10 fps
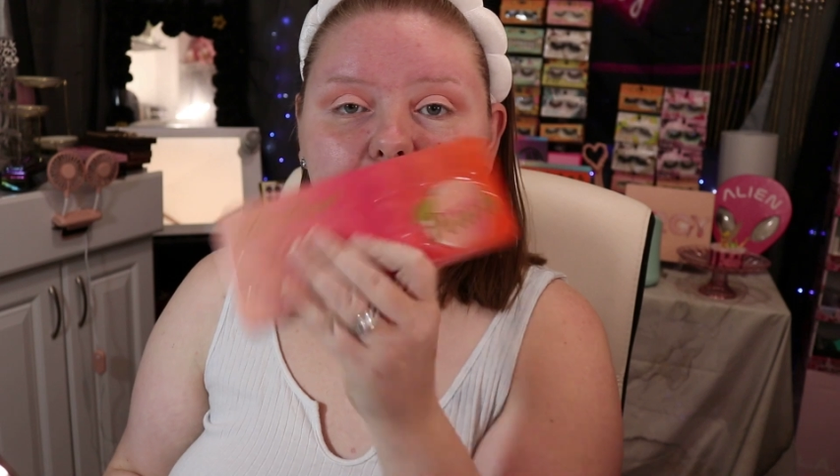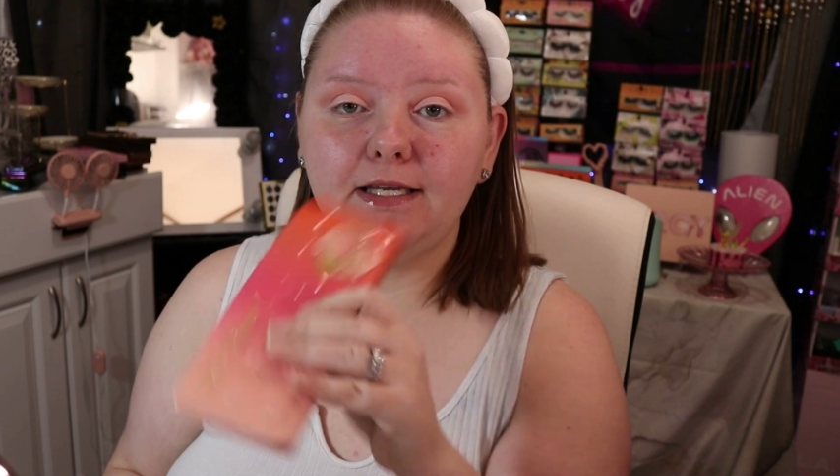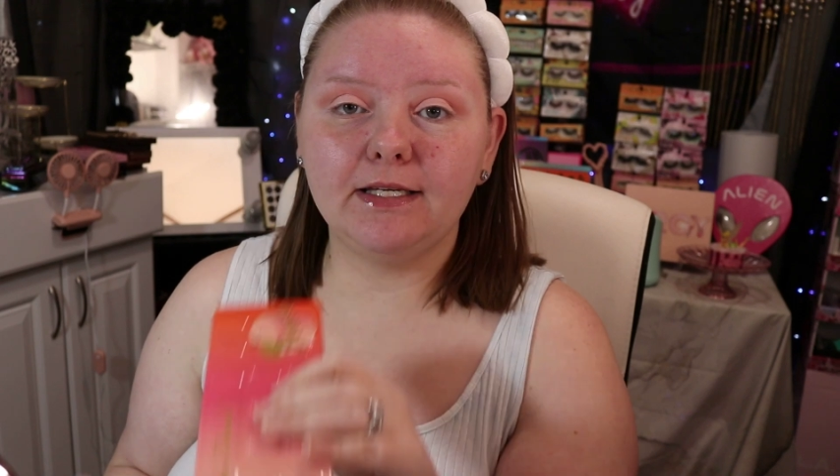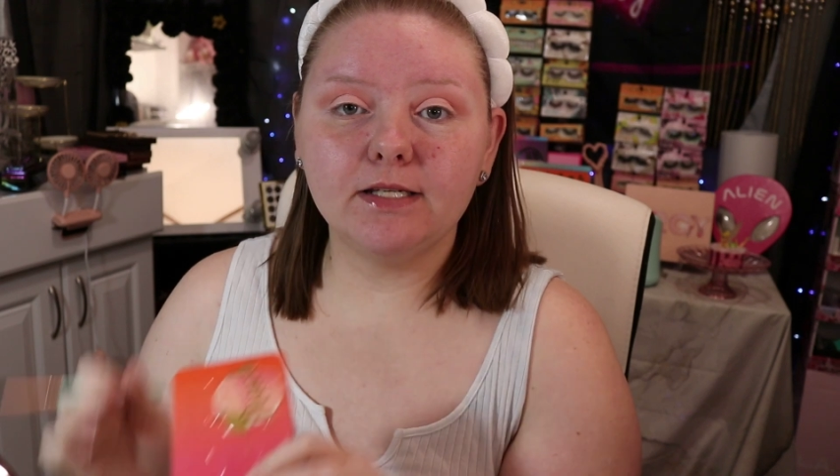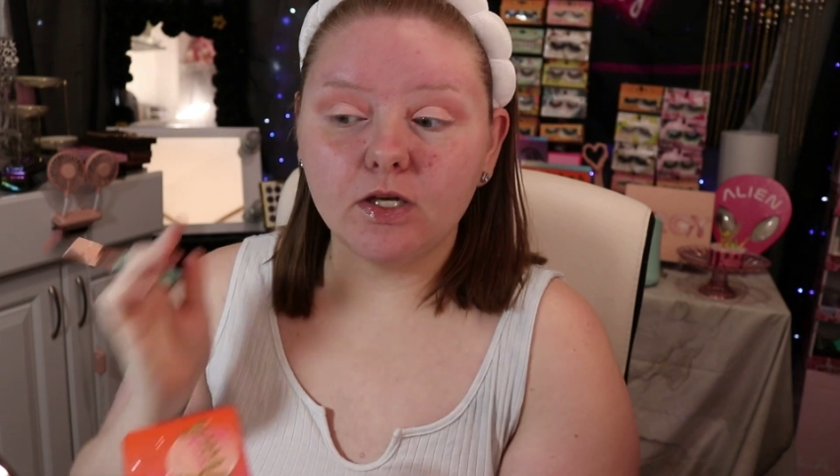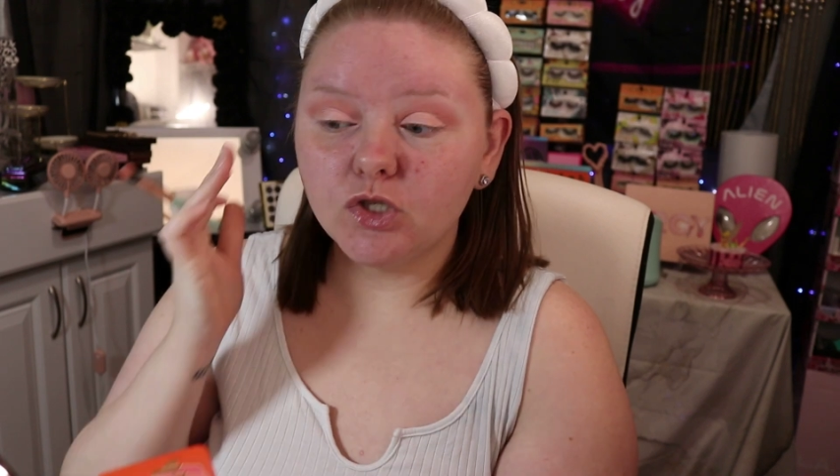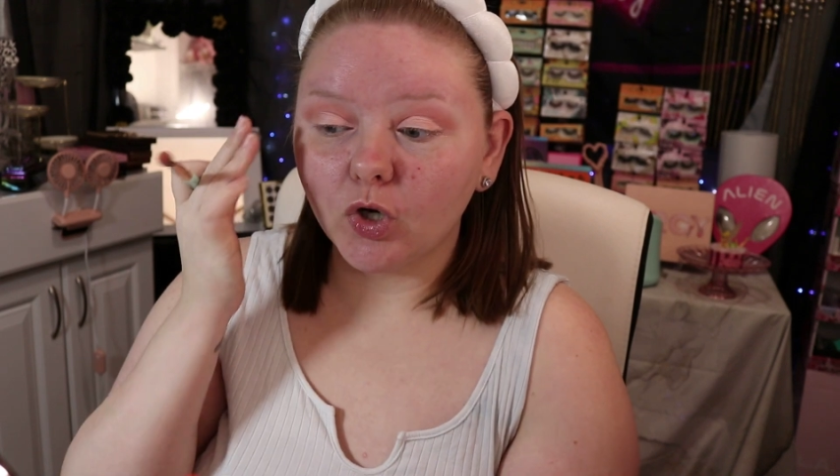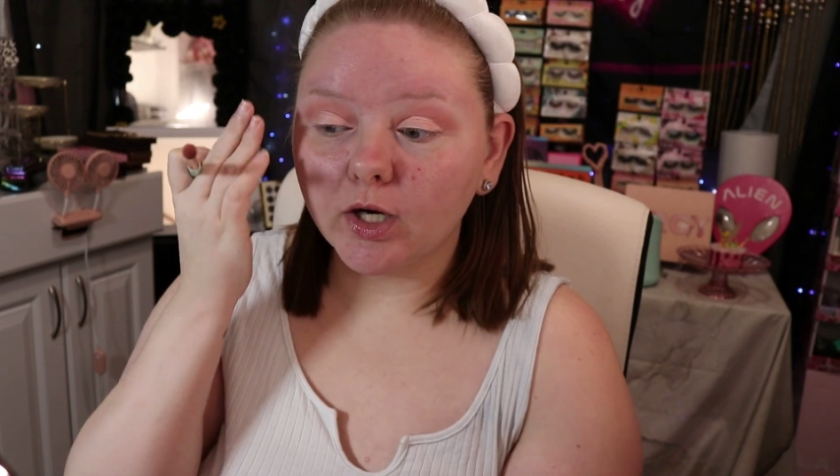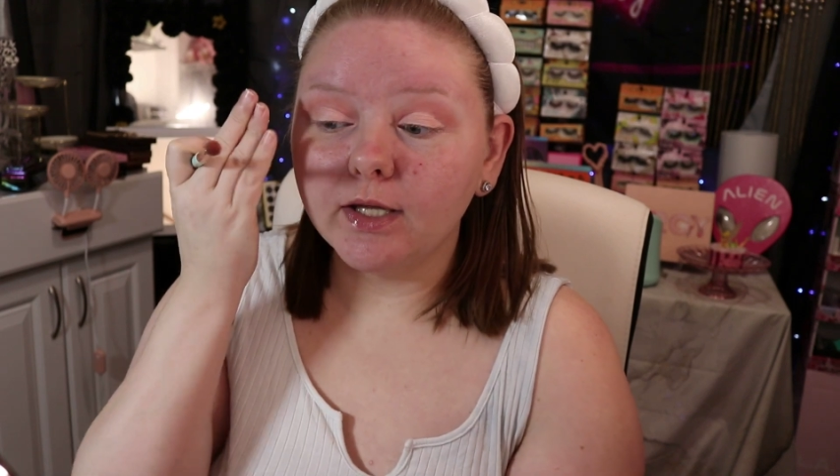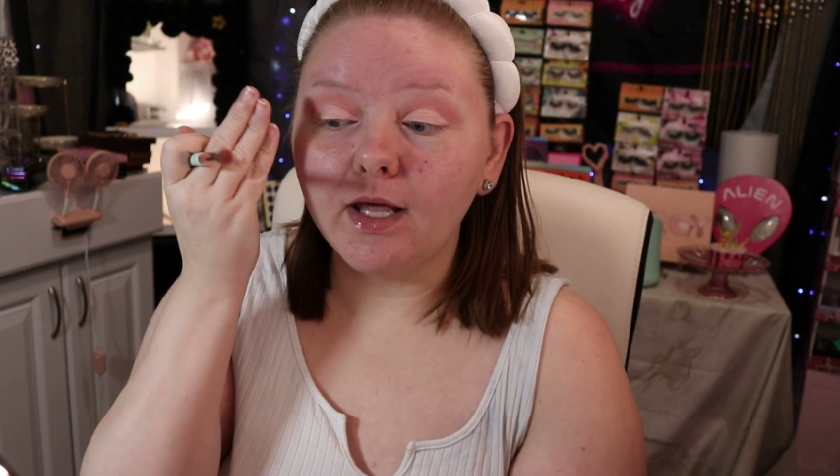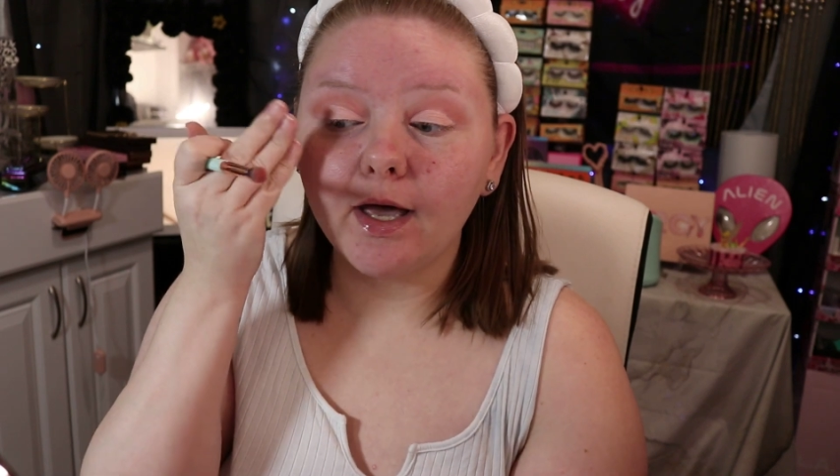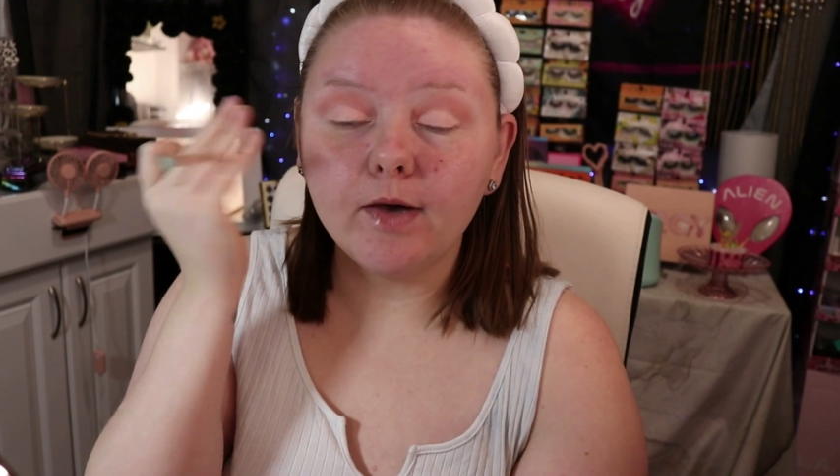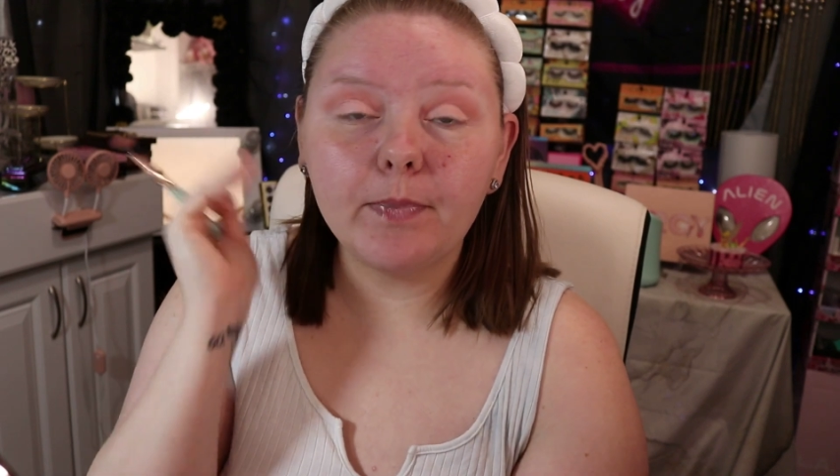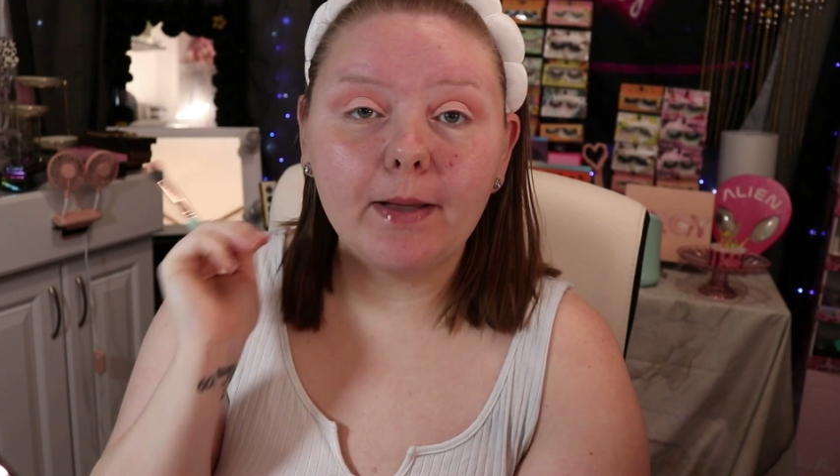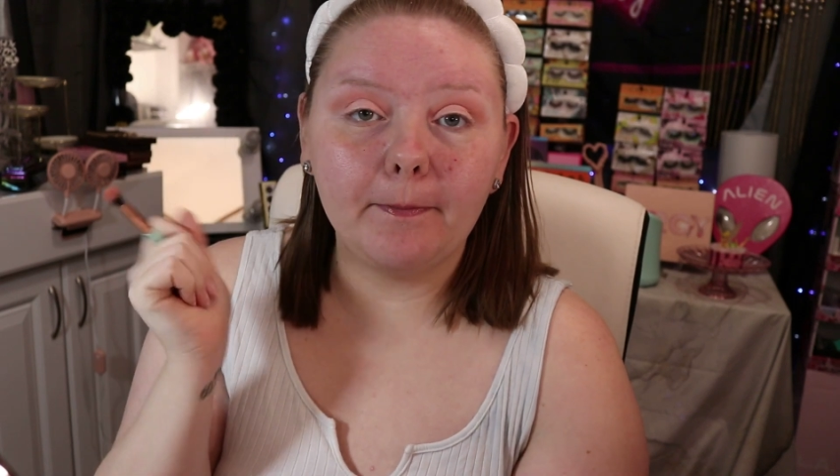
and darken up